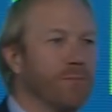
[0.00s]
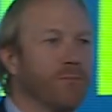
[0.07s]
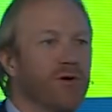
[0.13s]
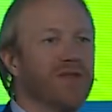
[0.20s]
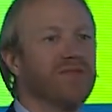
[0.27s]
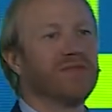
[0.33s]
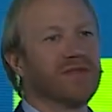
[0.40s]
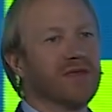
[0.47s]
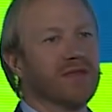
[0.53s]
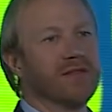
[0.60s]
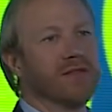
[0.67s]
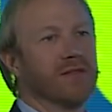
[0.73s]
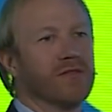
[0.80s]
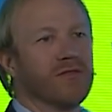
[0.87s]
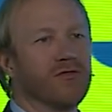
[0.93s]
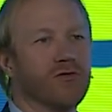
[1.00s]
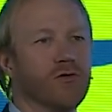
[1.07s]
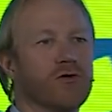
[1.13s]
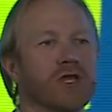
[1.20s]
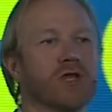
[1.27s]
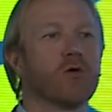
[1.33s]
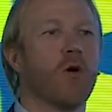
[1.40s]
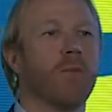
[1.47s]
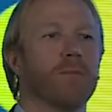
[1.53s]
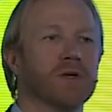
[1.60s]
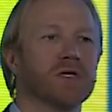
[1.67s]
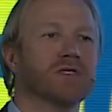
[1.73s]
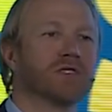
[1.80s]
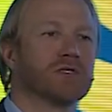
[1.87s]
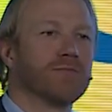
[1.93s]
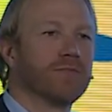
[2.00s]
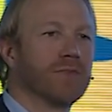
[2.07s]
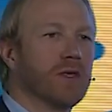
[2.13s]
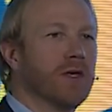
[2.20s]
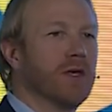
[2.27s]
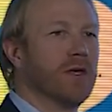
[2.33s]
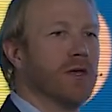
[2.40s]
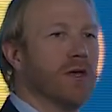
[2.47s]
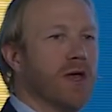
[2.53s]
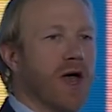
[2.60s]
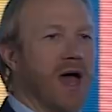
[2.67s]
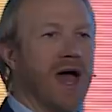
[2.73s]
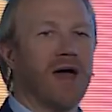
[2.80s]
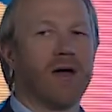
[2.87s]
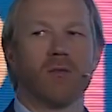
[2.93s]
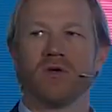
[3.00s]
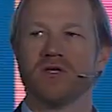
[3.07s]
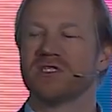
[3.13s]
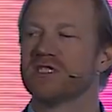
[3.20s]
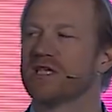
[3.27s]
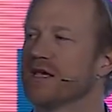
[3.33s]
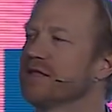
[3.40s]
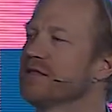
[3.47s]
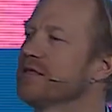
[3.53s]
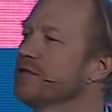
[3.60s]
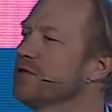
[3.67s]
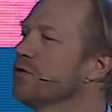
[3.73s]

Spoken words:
printed 30 copies, and we sent it